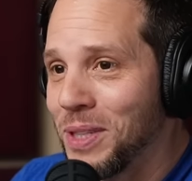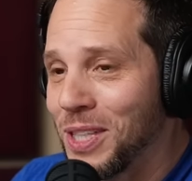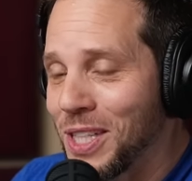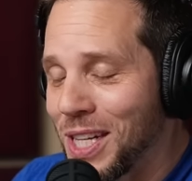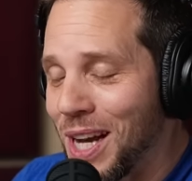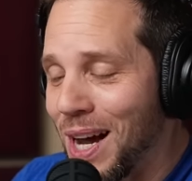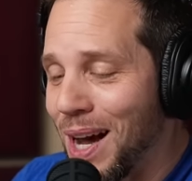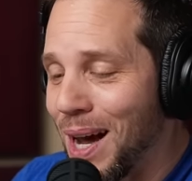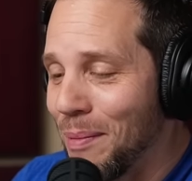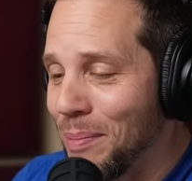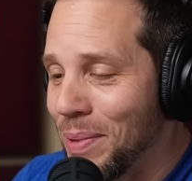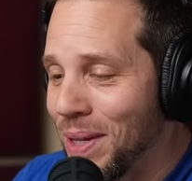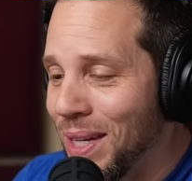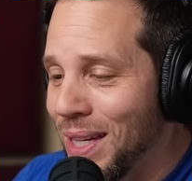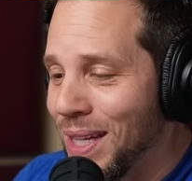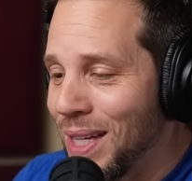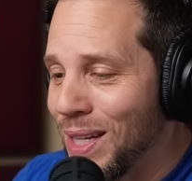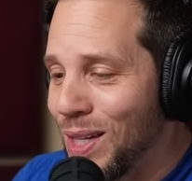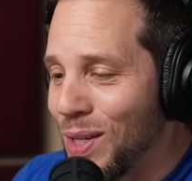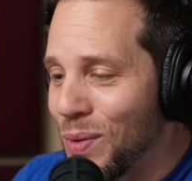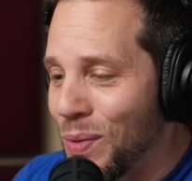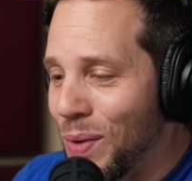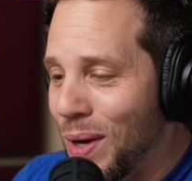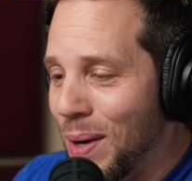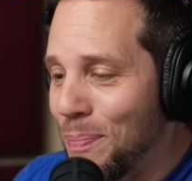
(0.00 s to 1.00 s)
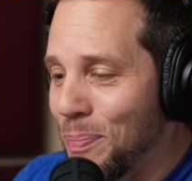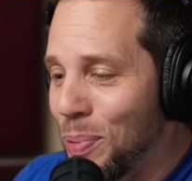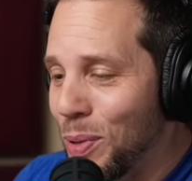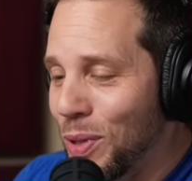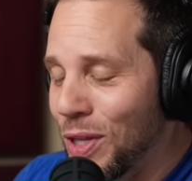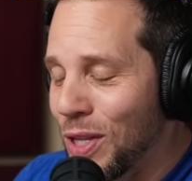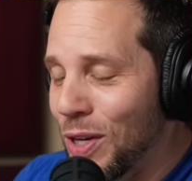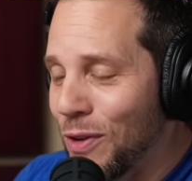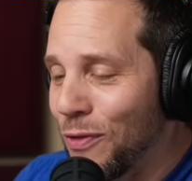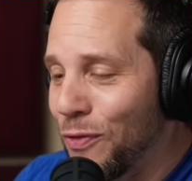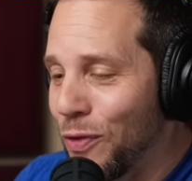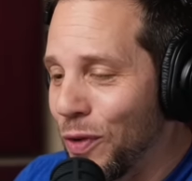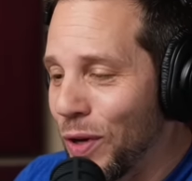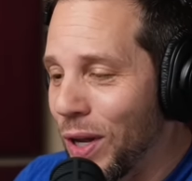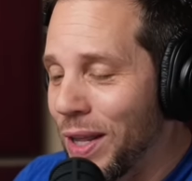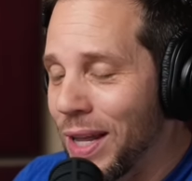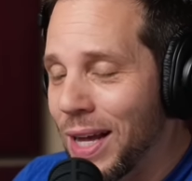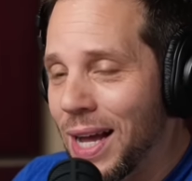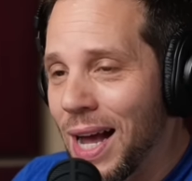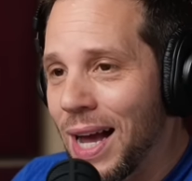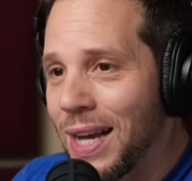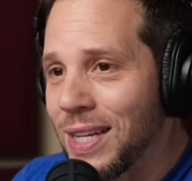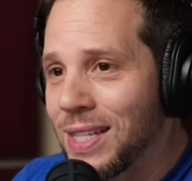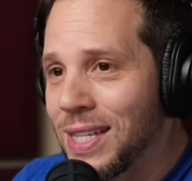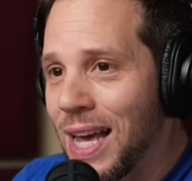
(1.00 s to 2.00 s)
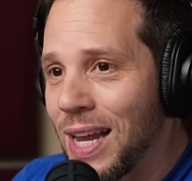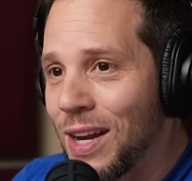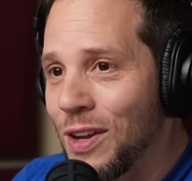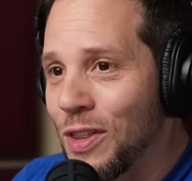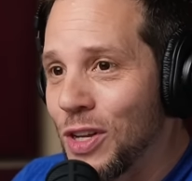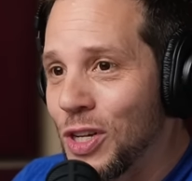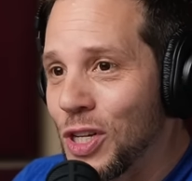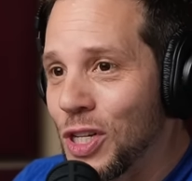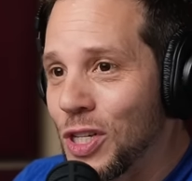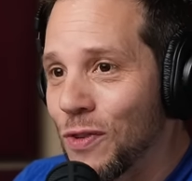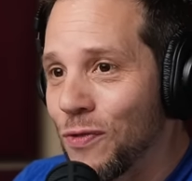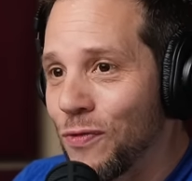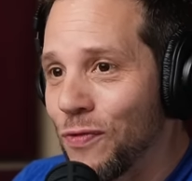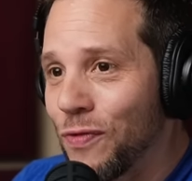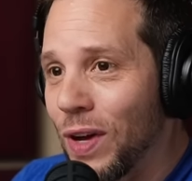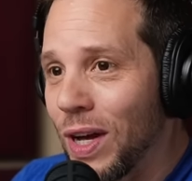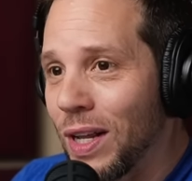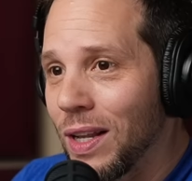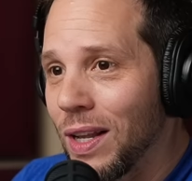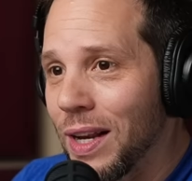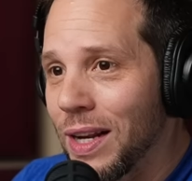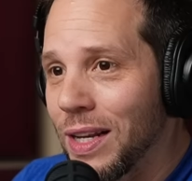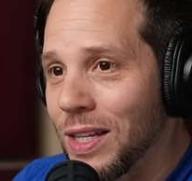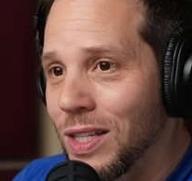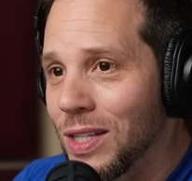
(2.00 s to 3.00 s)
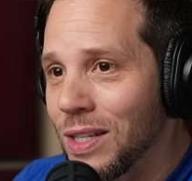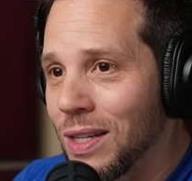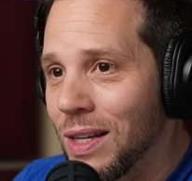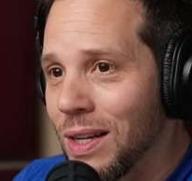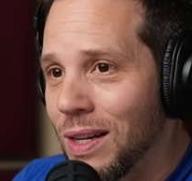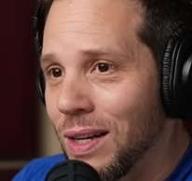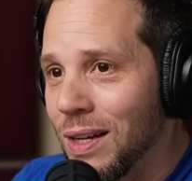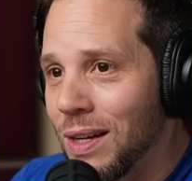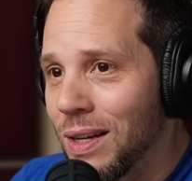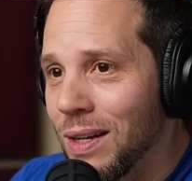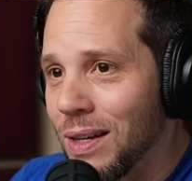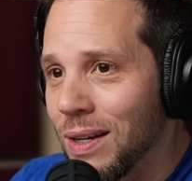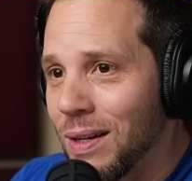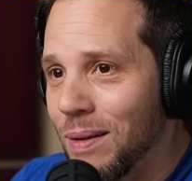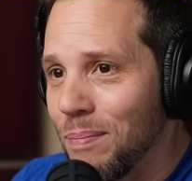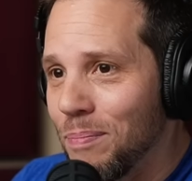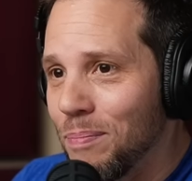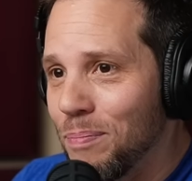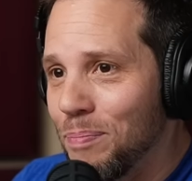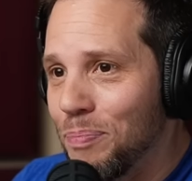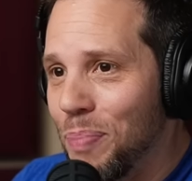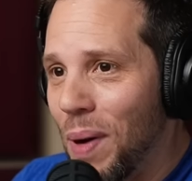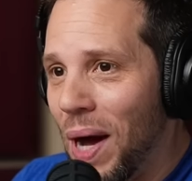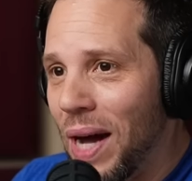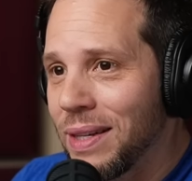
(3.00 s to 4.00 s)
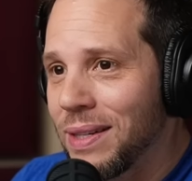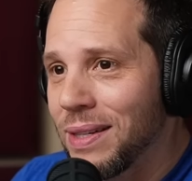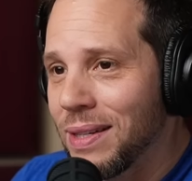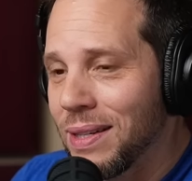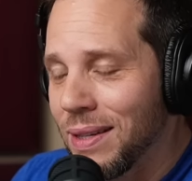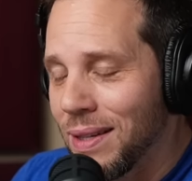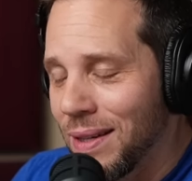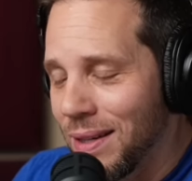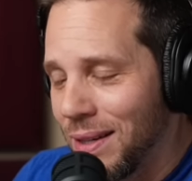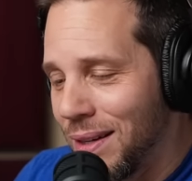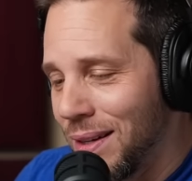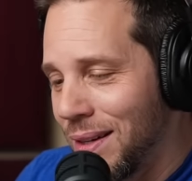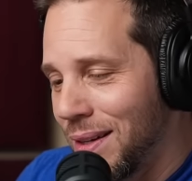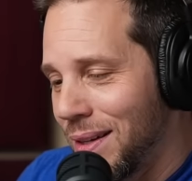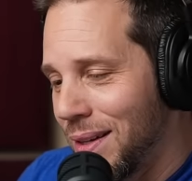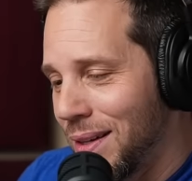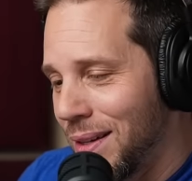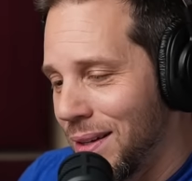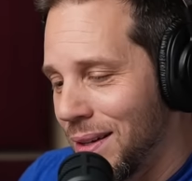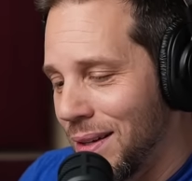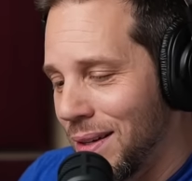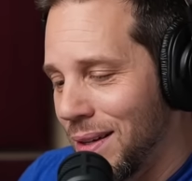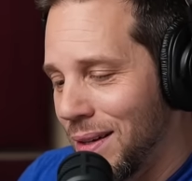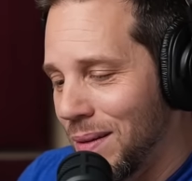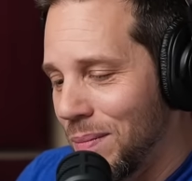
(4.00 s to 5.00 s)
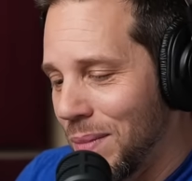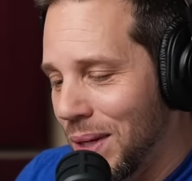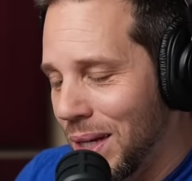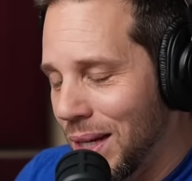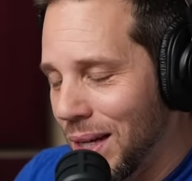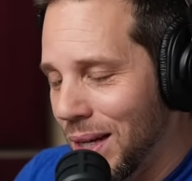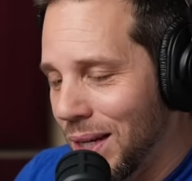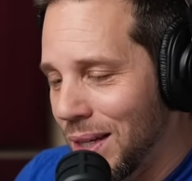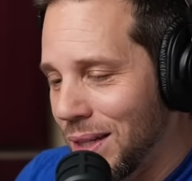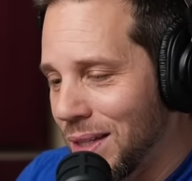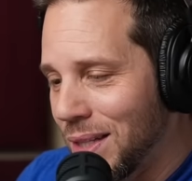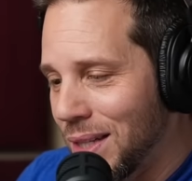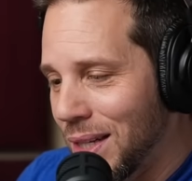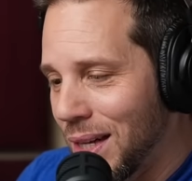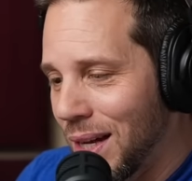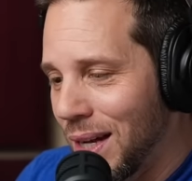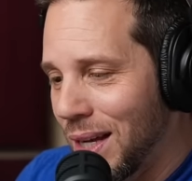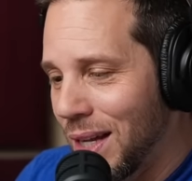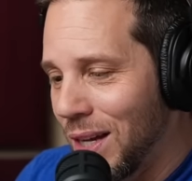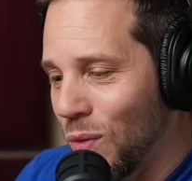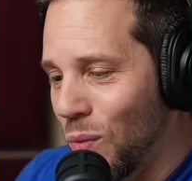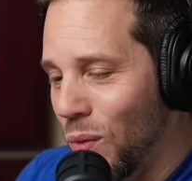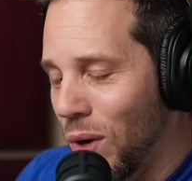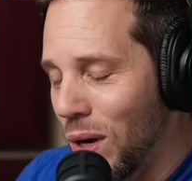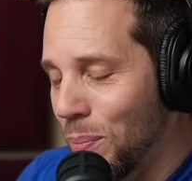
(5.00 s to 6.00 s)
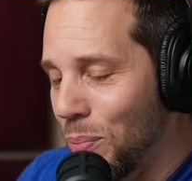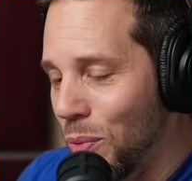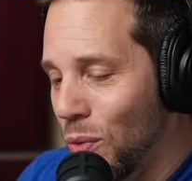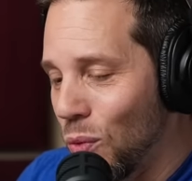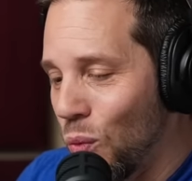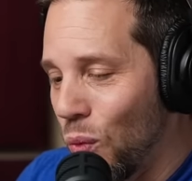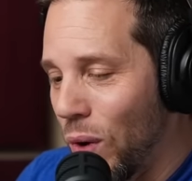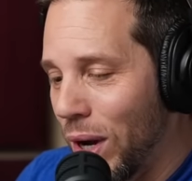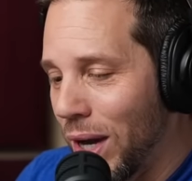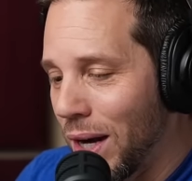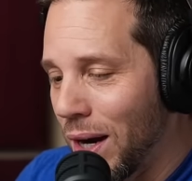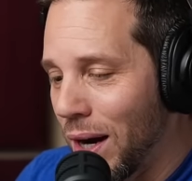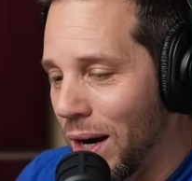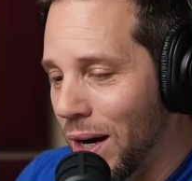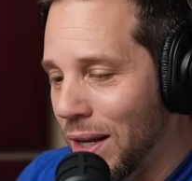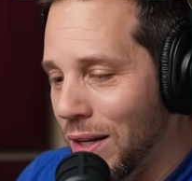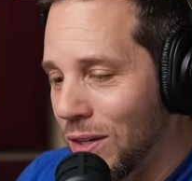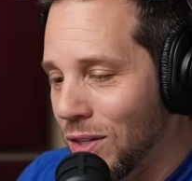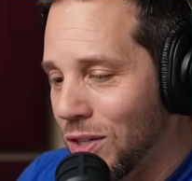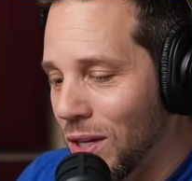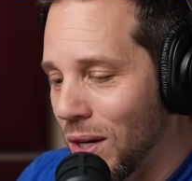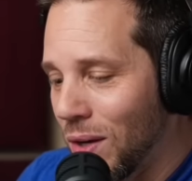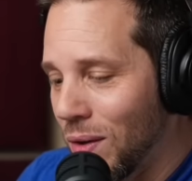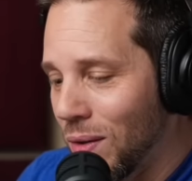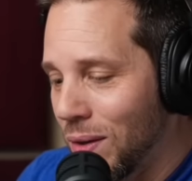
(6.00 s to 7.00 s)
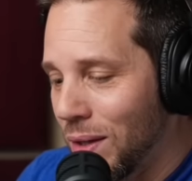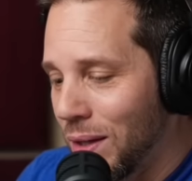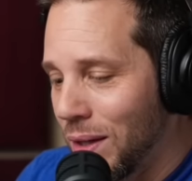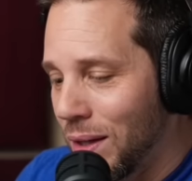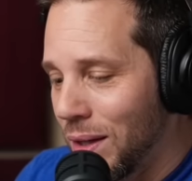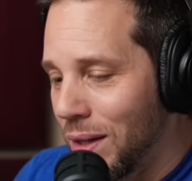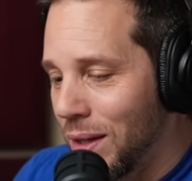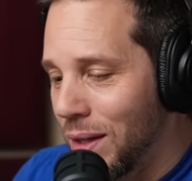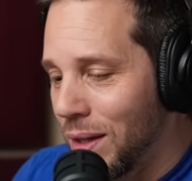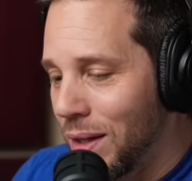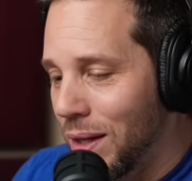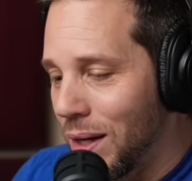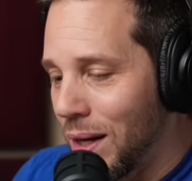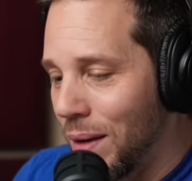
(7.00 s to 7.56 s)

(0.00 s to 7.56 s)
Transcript: curb stomp where he put the foot on the guy's head and it just fell on his but uh, because uh, he didn't want to put weight on it. So,